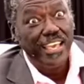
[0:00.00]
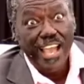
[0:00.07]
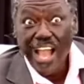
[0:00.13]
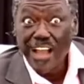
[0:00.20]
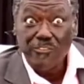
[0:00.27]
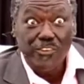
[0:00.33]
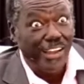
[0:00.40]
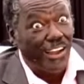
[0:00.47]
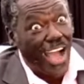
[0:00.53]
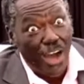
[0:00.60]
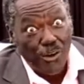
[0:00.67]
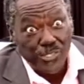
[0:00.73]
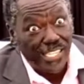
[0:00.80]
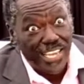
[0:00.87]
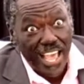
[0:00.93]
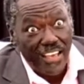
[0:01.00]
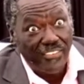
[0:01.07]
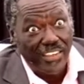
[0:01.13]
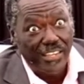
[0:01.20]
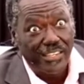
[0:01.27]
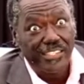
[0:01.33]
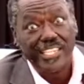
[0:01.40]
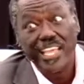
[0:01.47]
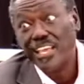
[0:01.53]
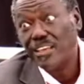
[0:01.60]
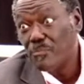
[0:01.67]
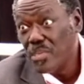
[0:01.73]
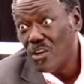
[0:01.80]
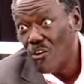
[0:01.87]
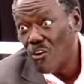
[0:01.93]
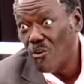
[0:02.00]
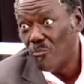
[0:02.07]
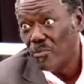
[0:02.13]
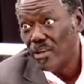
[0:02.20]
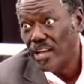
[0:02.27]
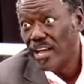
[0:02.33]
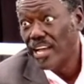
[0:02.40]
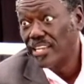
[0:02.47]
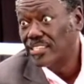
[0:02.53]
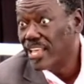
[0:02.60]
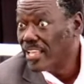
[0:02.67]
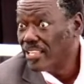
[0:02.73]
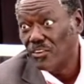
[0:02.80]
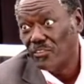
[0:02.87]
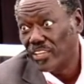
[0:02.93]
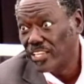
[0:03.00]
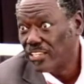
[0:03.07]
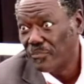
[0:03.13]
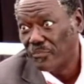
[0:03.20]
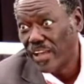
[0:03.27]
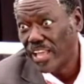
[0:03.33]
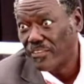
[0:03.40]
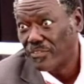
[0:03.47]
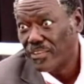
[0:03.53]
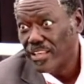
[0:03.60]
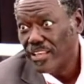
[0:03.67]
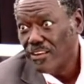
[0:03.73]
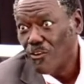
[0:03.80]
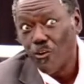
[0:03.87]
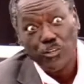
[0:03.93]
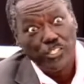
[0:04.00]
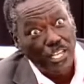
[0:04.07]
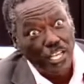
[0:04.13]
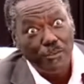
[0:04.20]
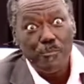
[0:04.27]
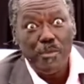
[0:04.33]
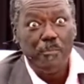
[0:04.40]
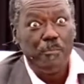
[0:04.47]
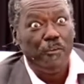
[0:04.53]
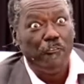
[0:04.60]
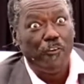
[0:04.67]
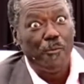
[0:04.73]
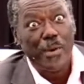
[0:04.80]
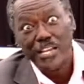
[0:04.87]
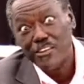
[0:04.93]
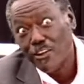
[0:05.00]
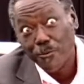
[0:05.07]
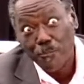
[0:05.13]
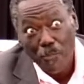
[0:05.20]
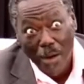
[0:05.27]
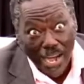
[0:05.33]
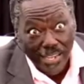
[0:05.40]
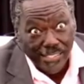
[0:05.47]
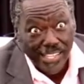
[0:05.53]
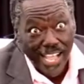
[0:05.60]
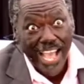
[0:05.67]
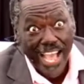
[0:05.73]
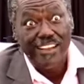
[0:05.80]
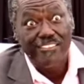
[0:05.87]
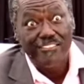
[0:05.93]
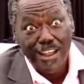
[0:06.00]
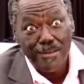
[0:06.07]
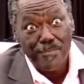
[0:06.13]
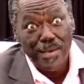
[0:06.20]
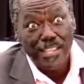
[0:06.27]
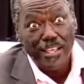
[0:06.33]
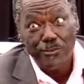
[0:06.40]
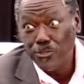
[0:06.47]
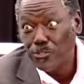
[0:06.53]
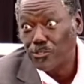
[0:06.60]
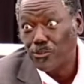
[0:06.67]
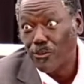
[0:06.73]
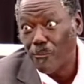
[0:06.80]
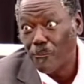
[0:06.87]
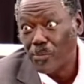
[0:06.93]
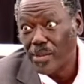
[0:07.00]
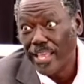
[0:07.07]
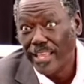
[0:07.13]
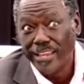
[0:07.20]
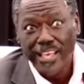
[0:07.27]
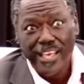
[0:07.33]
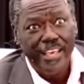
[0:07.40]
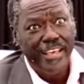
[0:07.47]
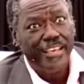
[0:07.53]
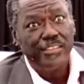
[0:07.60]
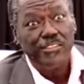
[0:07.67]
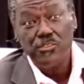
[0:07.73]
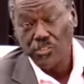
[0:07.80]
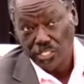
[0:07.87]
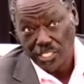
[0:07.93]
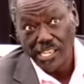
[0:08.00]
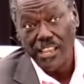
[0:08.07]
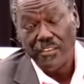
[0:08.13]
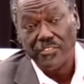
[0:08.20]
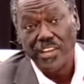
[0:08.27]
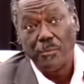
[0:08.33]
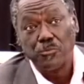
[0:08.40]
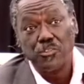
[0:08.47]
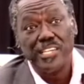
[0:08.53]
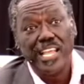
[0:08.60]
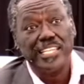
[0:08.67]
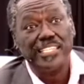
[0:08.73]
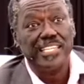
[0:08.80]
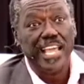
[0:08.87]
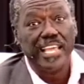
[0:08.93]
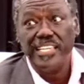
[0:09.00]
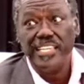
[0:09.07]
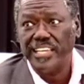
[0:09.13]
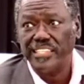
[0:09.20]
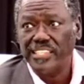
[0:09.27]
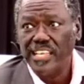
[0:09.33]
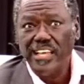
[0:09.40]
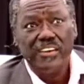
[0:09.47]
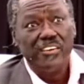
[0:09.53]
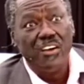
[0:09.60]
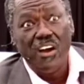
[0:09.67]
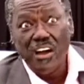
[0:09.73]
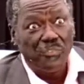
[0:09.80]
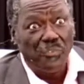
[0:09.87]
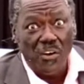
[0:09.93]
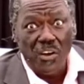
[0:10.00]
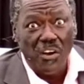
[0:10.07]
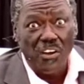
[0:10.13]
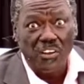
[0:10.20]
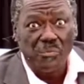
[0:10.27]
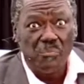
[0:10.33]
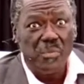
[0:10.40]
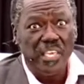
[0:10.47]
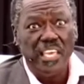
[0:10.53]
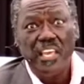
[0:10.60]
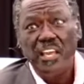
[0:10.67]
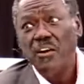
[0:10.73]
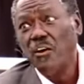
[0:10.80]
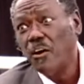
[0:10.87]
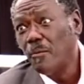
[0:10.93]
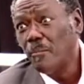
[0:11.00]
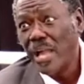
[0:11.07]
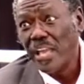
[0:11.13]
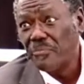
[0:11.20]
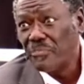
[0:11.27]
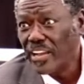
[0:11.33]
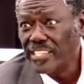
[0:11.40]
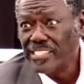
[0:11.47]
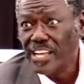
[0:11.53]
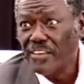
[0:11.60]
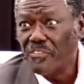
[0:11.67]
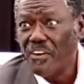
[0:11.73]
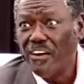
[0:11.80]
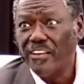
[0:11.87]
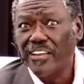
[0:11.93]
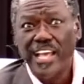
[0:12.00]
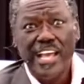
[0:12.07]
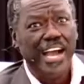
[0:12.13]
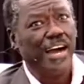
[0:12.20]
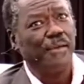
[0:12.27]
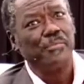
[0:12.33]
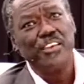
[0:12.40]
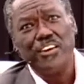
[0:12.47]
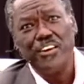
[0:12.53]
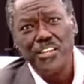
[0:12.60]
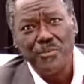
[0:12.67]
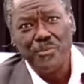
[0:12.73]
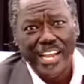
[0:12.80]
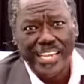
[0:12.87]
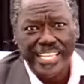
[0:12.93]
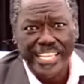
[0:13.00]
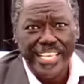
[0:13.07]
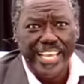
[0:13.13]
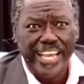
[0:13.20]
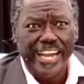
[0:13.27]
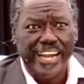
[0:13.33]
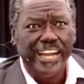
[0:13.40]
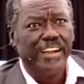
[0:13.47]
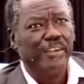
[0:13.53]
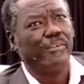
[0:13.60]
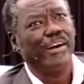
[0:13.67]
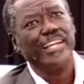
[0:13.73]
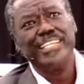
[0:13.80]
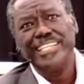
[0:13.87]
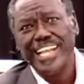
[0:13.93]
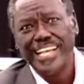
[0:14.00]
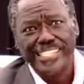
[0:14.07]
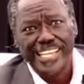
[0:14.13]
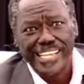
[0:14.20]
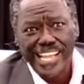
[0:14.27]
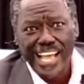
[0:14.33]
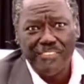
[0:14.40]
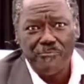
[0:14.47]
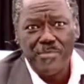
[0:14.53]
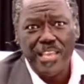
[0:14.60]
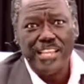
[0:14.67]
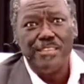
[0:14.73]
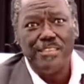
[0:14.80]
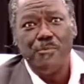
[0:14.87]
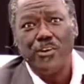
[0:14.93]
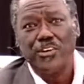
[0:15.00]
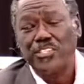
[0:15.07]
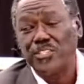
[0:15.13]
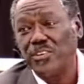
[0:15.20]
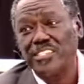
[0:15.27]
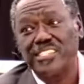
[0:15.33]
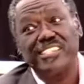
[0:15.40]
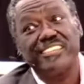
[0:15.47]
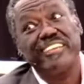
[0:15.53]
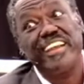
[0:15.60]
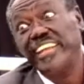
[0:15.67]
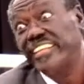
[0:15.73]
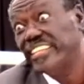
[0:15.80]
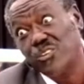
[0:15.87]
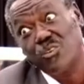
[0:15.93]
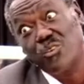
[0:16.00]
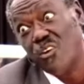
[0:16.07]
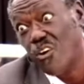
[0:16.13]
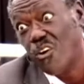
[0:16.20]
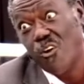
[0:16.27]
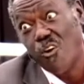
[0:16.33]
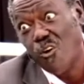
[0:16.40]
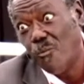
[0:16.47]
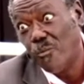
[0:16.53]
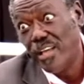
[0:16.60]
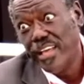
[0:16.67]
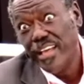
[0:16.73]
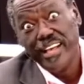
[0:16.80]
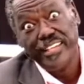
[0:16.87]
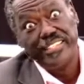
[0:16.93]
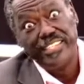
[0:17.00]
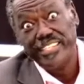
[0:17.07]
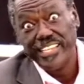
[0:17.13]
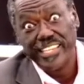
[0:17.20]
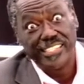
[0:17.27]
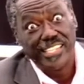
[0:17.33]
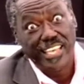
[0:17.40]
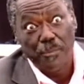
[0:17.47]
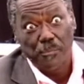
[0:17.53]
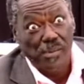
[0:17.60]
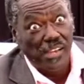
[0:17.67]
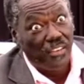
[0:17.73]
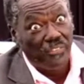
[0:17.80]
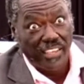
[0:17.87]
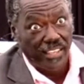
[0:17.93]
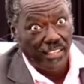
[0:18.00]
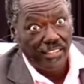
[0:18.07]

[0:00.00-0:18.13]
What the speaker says: I've got a house in heaven. Take me home at the age of 85. Or take me before, but not past. I had a grandmother who used to complain. You know, she lived up to 99 years. God forgot me. Oh, my friends have gone. I'm the only one here. Kwan, he doesn't love me anymore. She was ready to go home, and she just kept living.